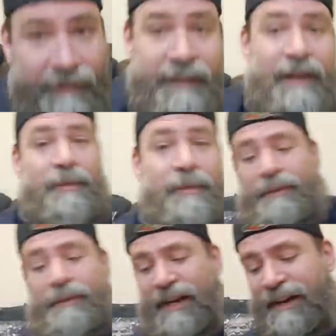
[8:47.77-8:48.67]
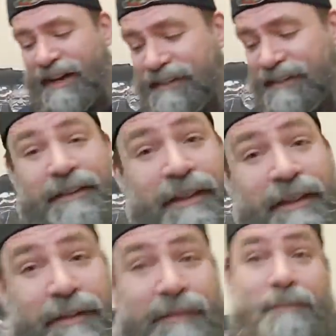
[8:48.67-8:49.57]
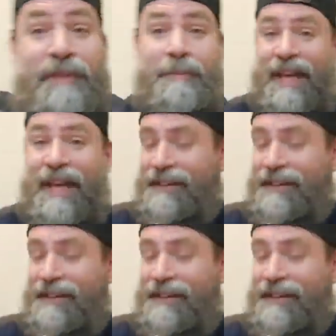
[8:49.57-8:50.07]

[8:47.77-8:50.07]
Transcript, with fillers: up a little bit here, guys. That was a bit of a mess.